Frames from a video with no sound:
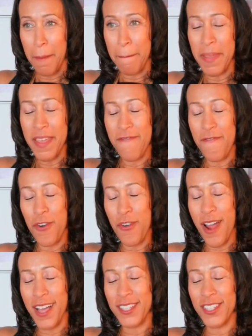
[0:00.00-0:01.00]

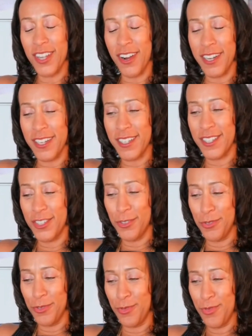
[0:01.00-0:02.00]
before I started
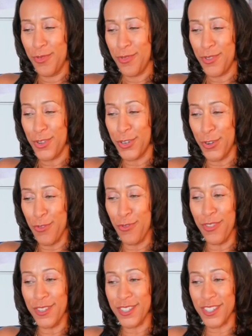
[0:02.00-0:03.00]
to do
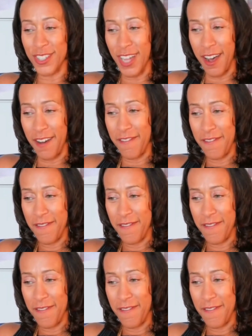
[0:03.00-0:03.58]
the stuff